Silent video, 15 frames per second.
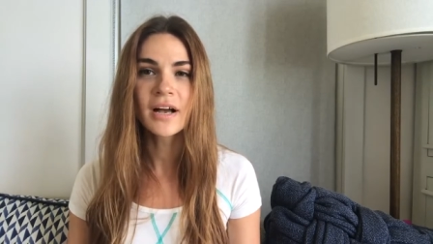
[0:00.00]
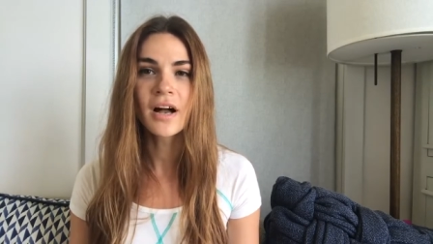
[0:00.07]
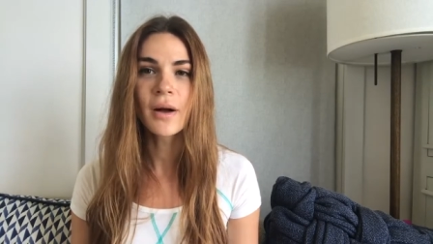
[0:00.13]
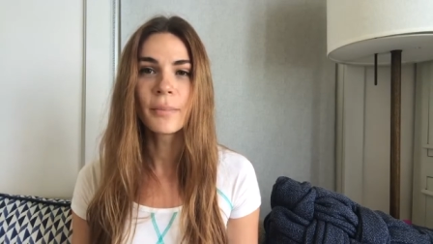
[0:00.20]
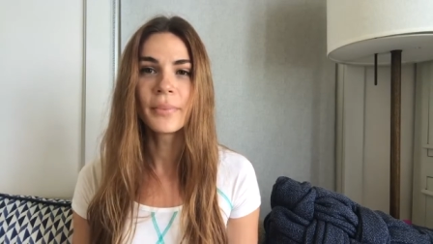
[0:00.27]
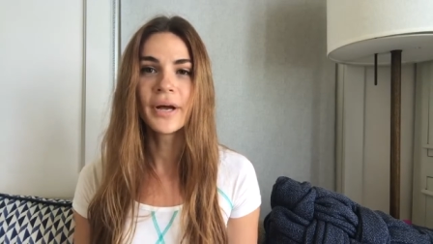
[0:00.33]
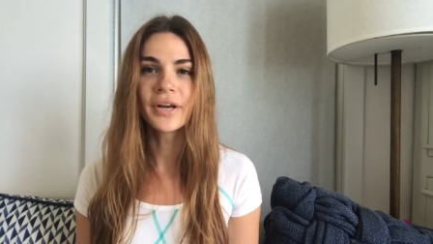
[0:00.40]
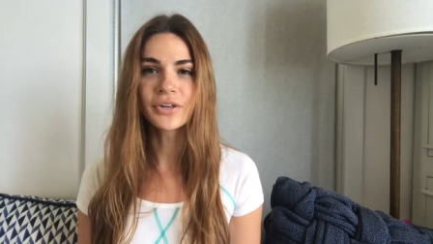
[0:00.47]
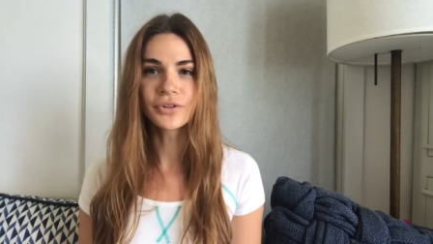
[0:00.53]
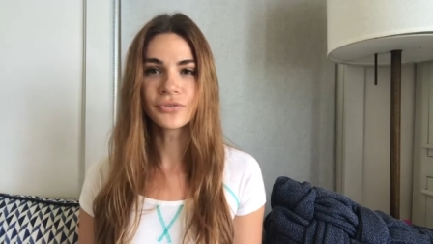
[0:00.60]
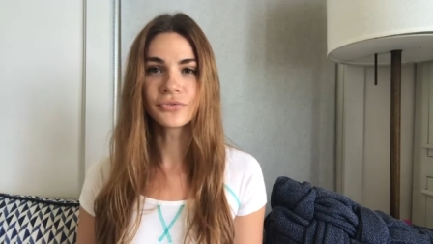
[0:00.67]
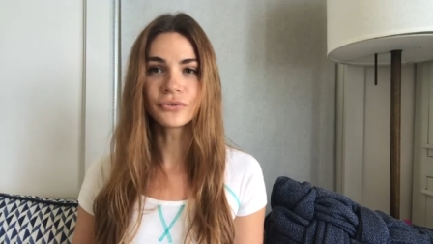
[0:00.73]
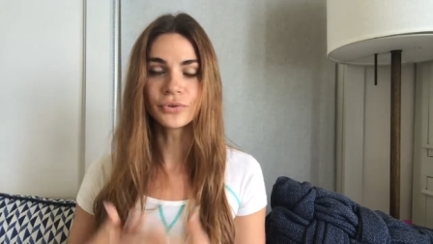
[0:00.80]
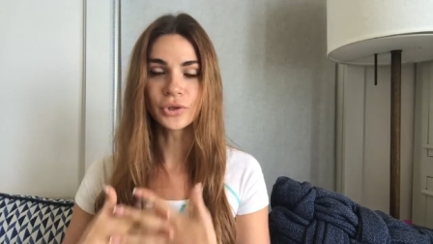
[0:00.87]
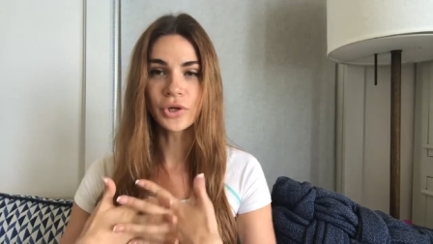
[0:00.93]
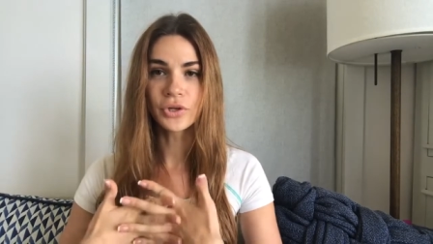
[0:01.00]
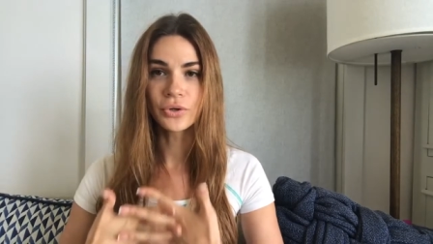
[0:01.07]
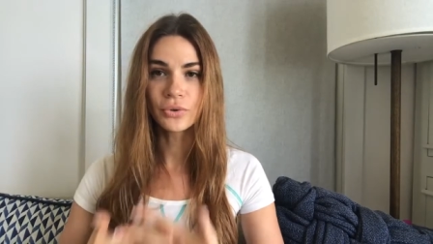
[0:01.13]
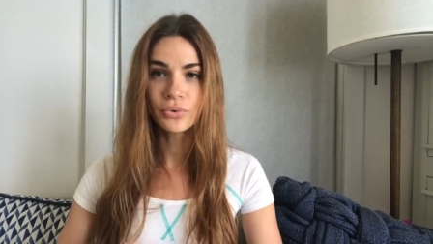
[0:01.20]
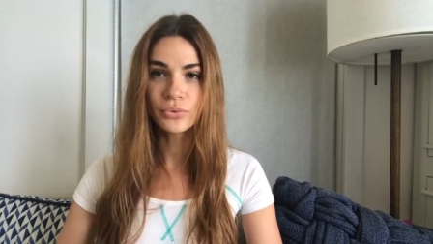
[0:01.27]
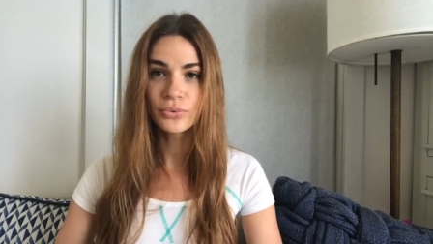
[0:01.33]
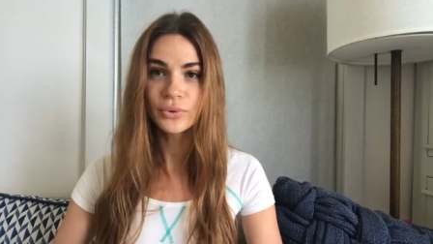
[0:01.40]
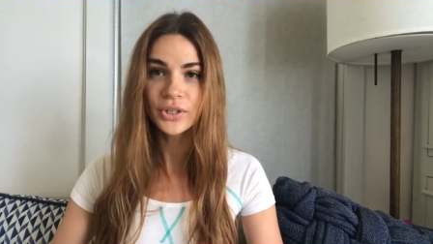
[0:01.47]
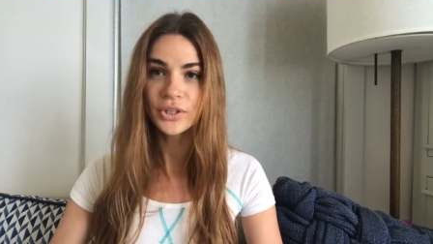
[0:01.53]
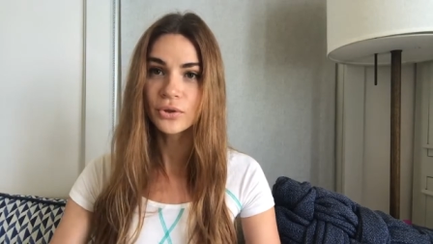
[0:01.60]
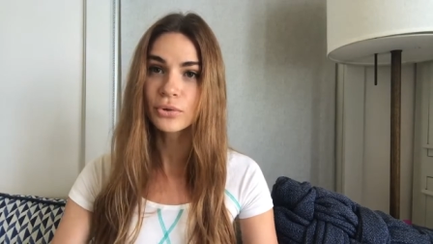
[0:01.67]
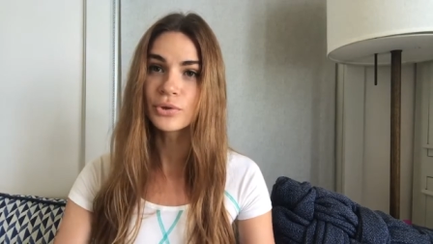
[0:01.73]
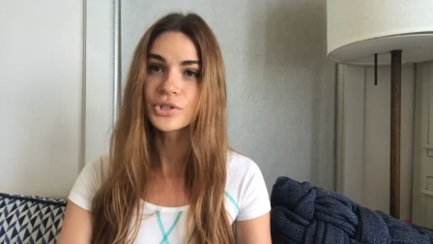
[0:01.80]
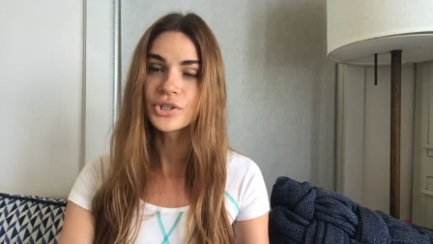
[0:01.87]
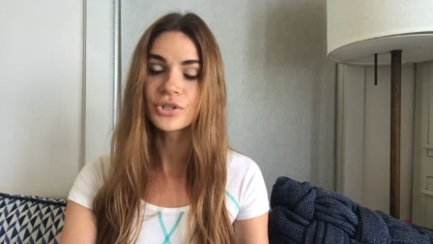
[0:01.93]
are better for you
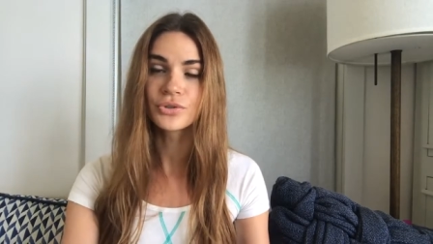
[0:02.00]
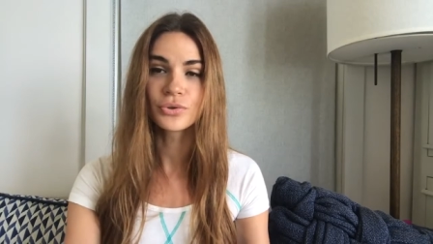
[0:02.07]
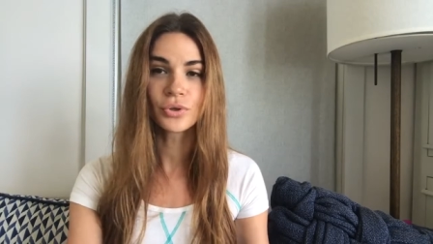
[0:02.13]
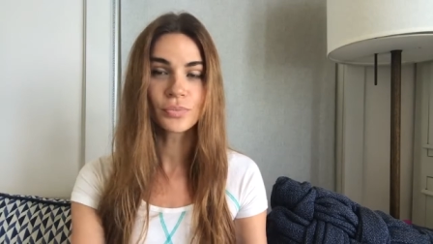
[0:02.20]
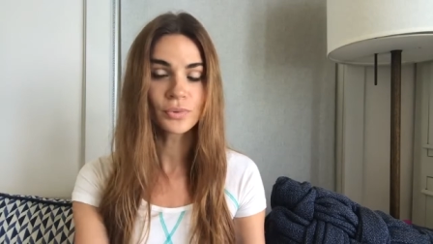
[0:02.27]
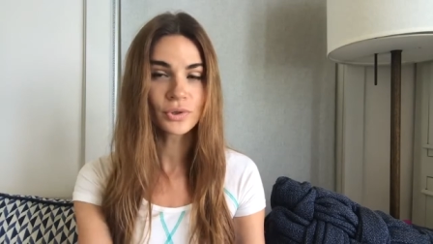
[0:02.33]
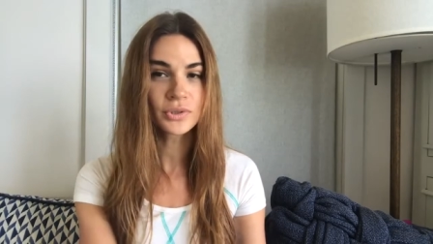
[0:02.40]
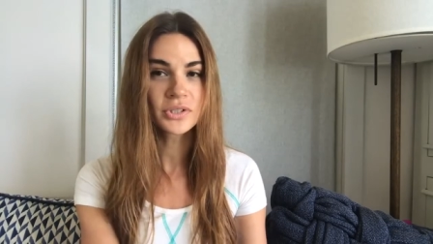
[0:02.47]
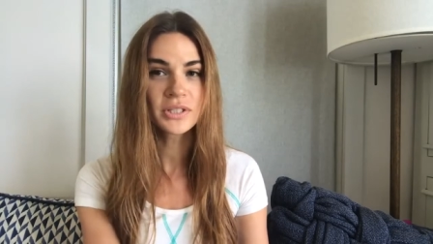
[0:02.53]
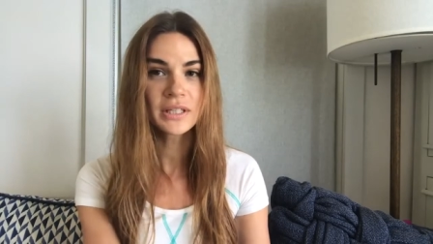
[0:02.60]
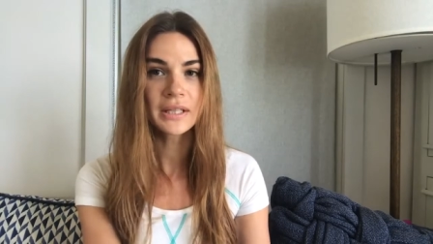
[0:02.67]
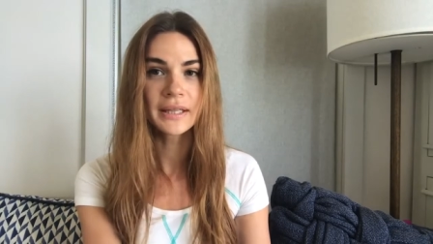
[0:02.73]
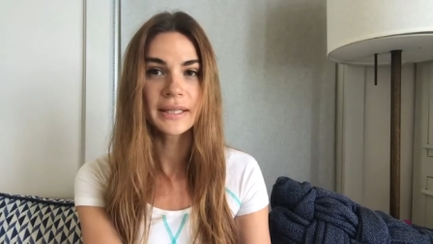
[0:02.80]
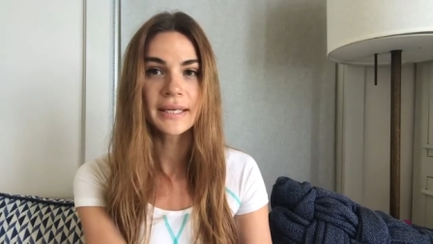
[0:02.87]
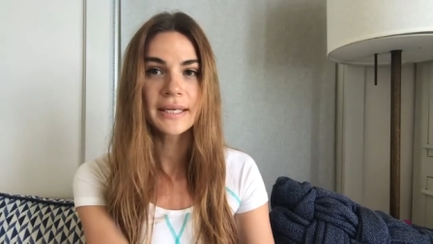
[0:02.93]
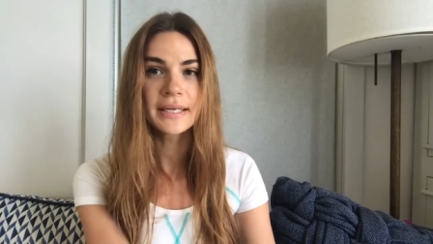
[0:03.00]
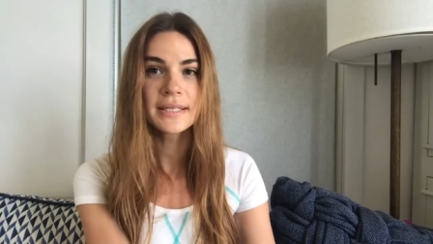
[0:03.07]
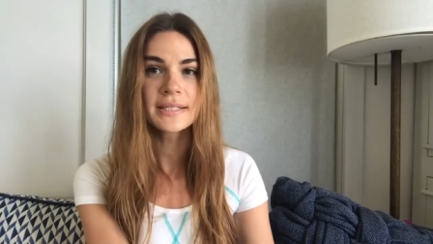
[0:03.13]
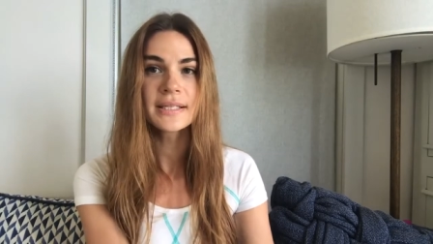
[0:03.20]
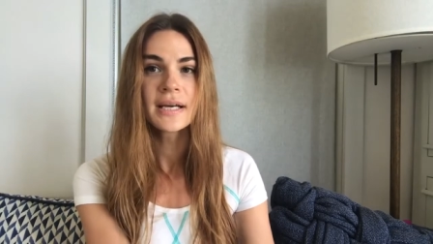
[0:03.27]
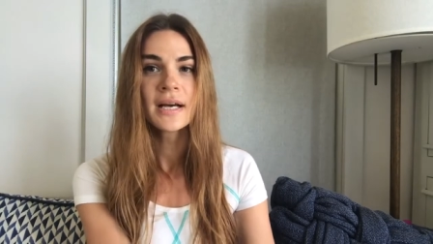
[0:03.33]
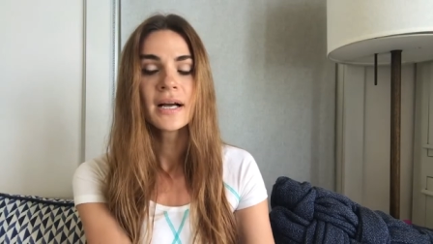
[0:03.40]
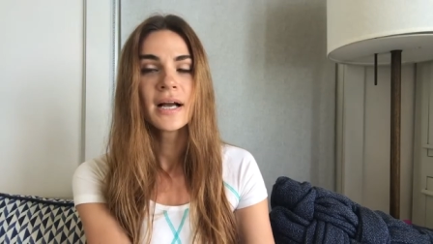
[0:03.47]
according to your personal needs,